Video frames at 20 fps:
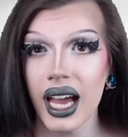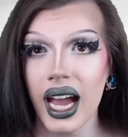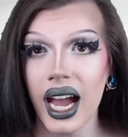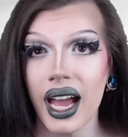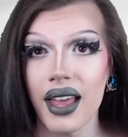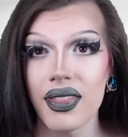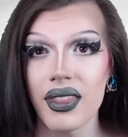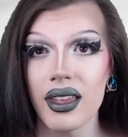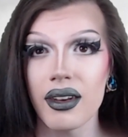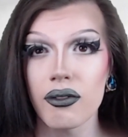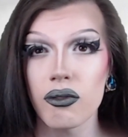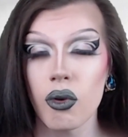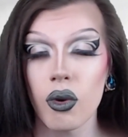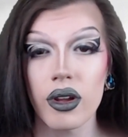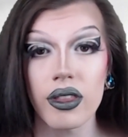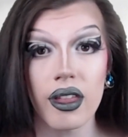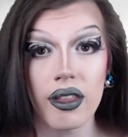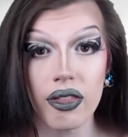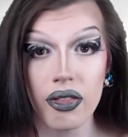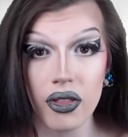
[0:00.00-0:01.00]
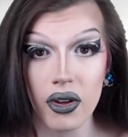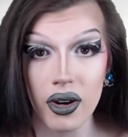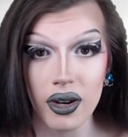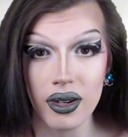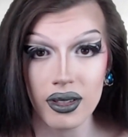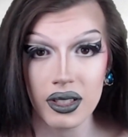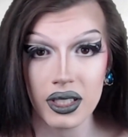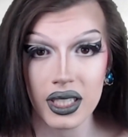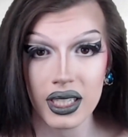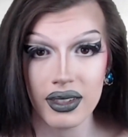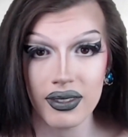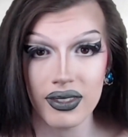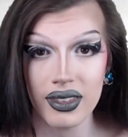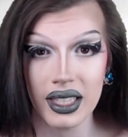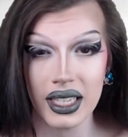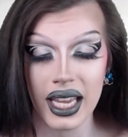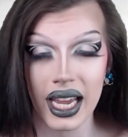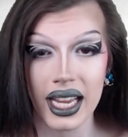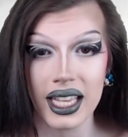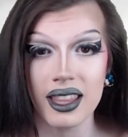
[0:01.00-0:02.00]
And then for the third look of the
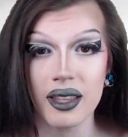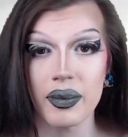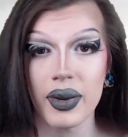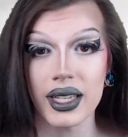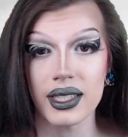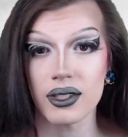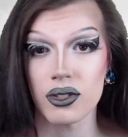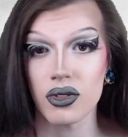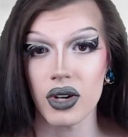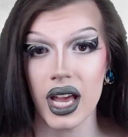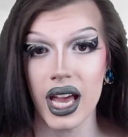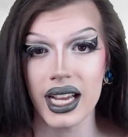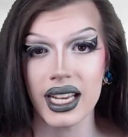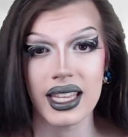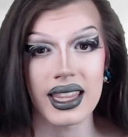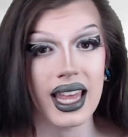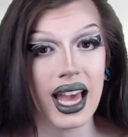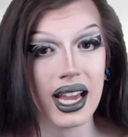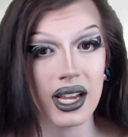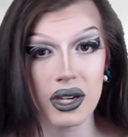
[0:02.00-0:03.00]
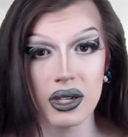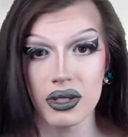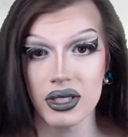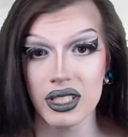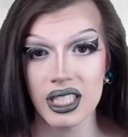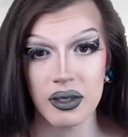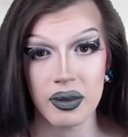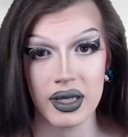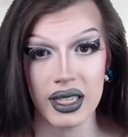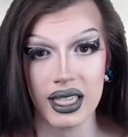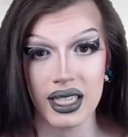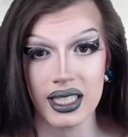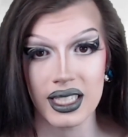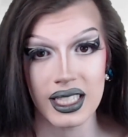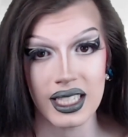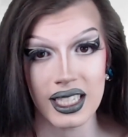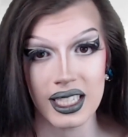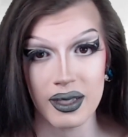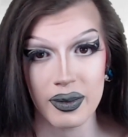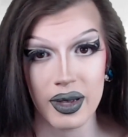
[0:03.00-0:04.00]
night, the best drag, that goes to me, to
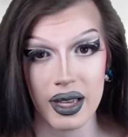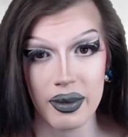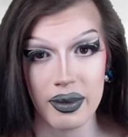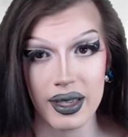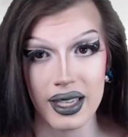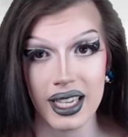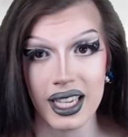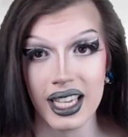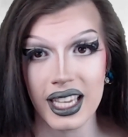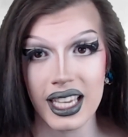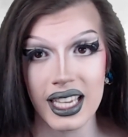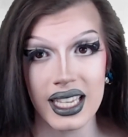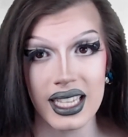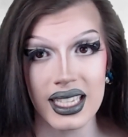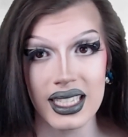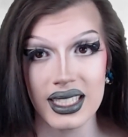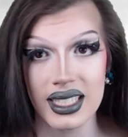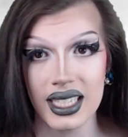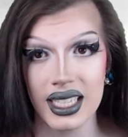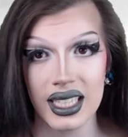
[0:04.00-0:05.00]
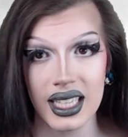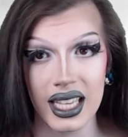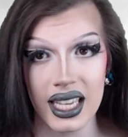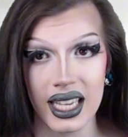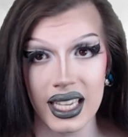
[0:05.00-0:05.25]
Tita Baby, easily.